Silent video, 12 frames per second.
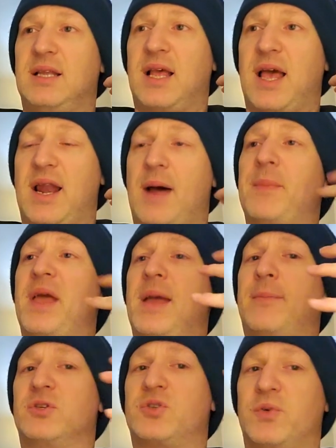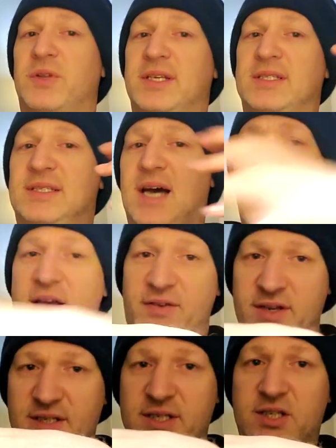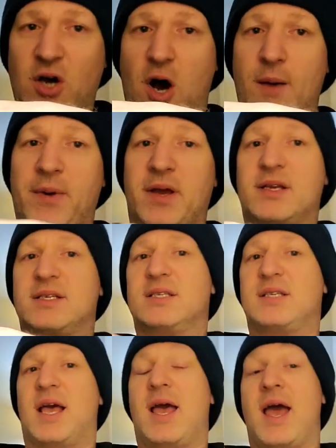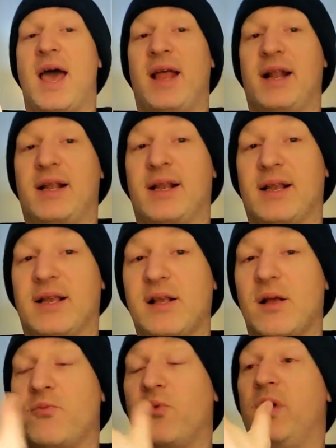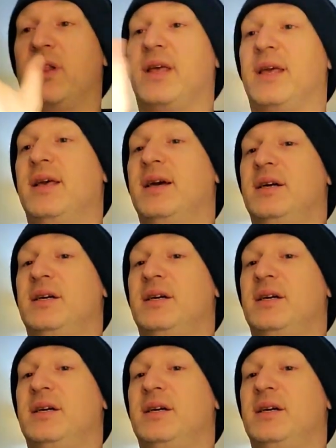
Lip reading: and I'm able to really dive into topics and really